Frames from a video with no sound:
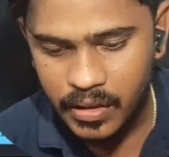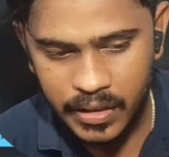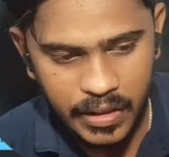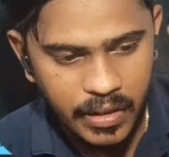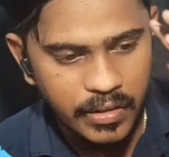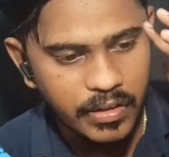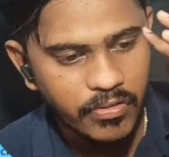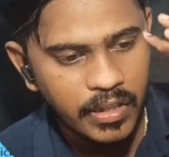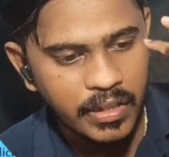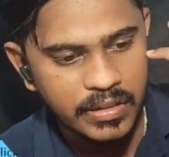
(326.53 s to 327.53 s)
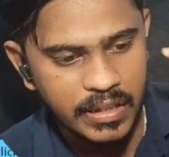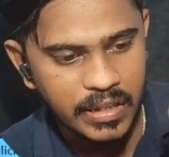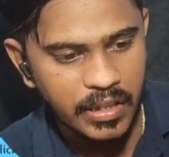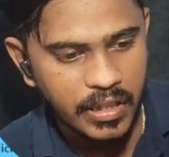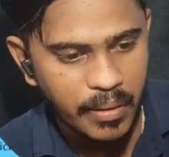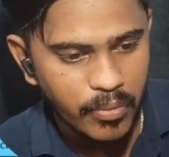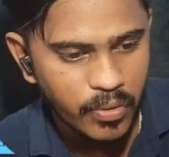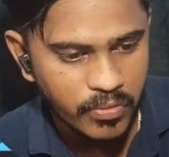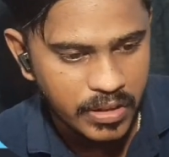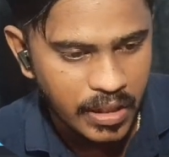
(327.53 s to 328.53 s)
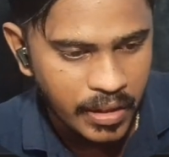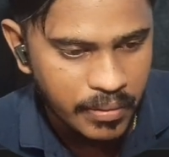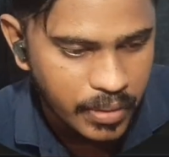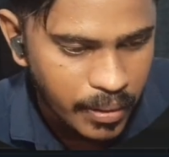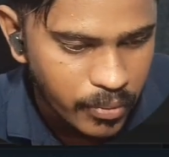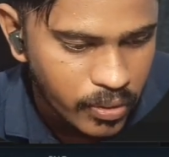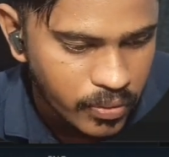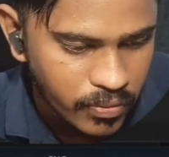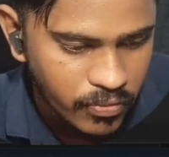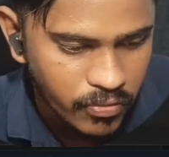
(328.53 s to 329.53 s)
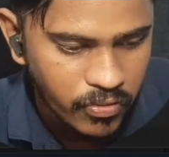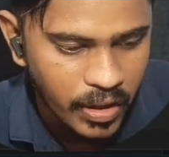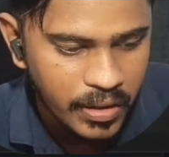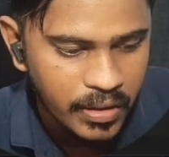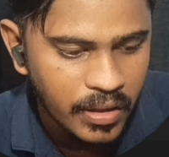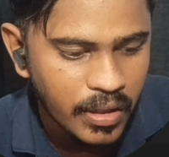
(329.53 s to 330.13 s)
Here you will see the demo with the name demo 1